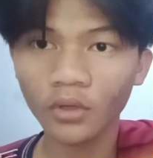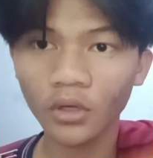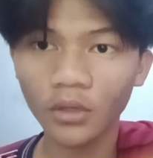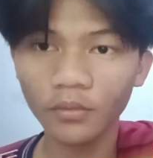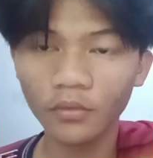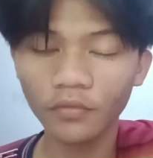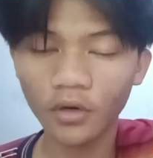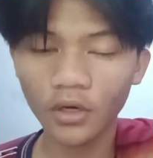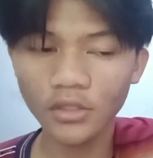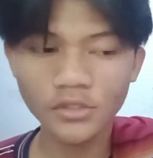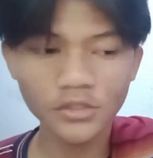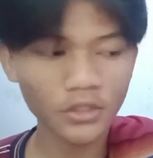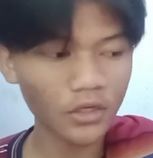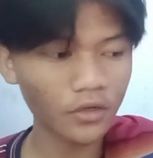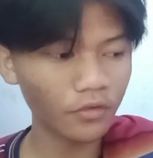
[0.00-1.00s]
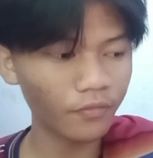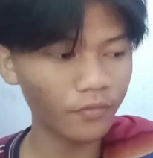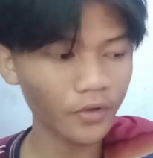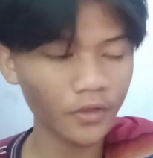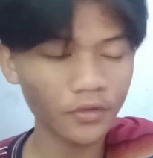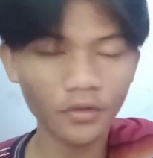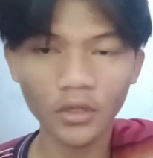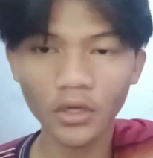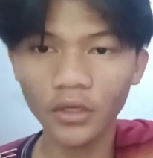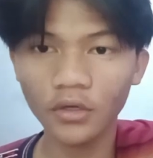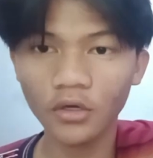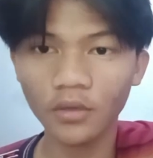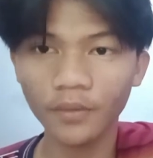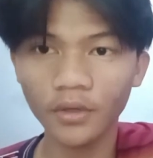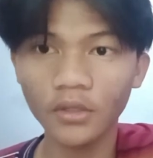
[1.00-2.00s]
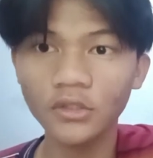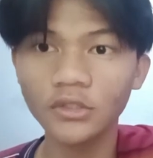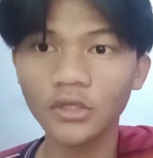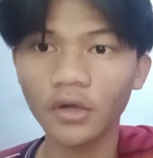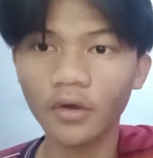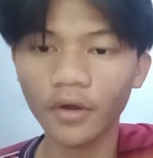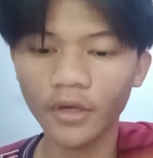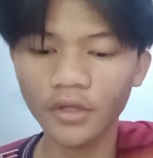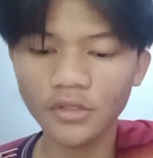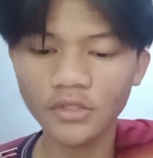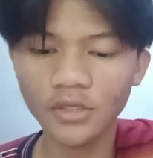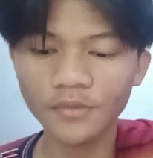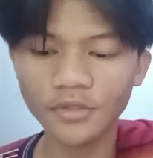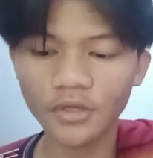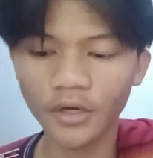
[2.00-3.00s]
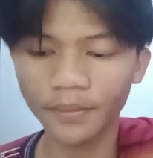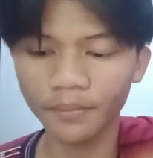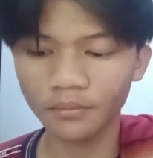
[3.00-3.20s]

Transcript: And before I start, don't forget to like, comment, share and subscribe.